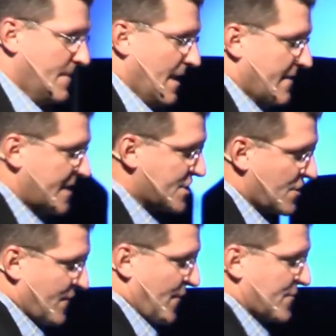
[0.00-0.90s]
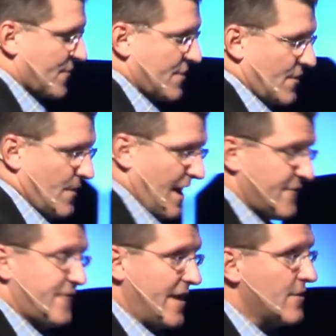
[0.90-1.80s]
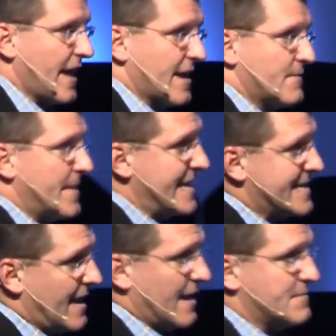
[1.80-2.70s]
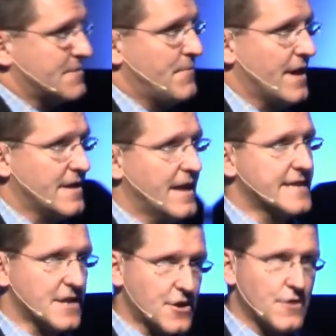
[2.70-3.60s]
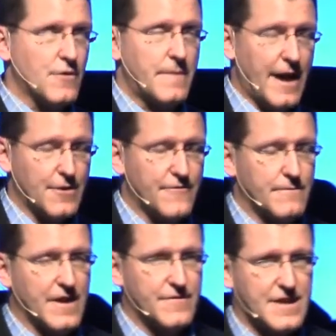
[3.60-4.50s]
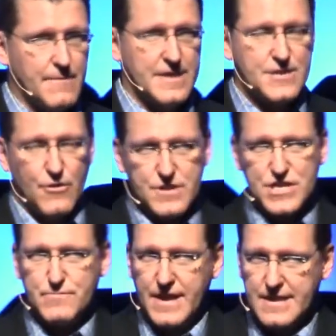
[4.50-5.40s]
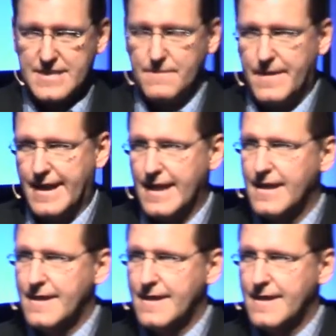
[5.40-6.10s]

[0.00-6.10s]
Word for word: And that's a good filter. And you know what? I fail at it many times, but it's a good reminder for me every time I start to speak to somebody